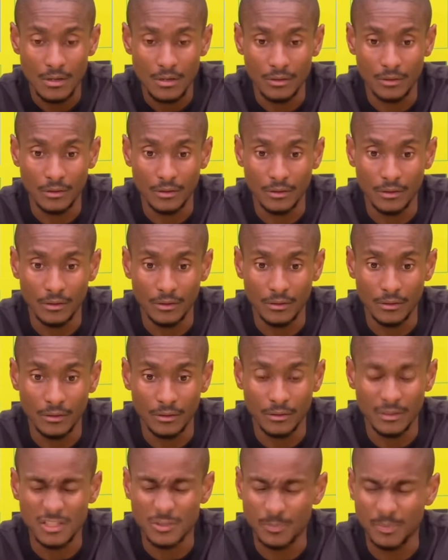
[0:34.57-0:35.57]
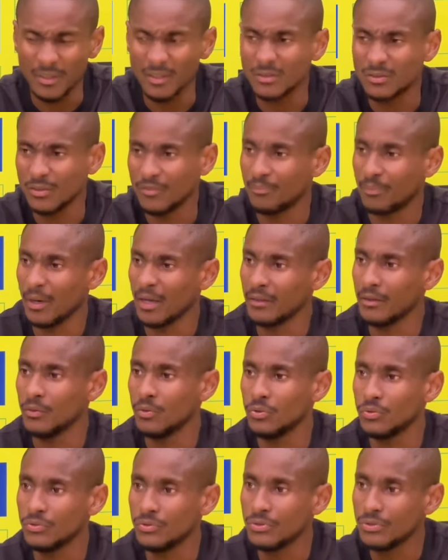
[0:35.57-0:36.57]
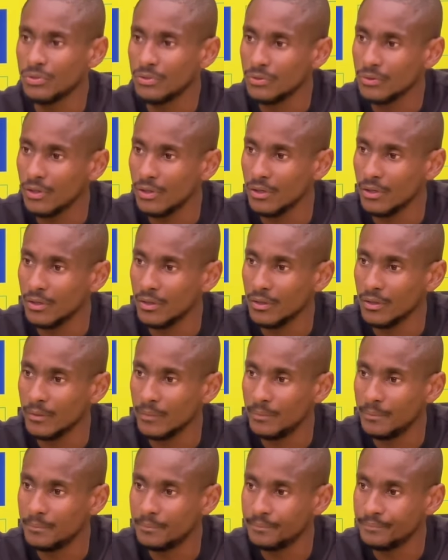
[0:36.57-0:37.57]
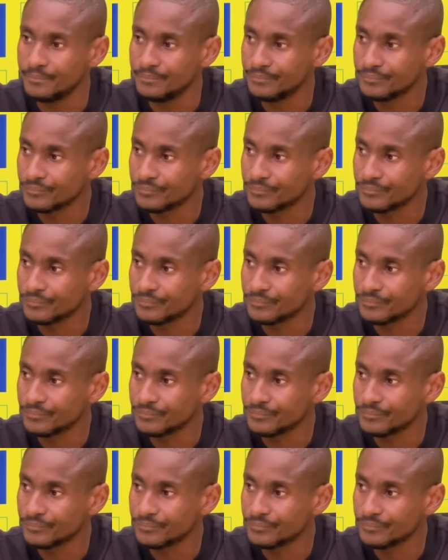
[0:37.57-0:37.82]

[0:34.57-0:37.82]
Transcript: the the spirit of brotherhood. Um,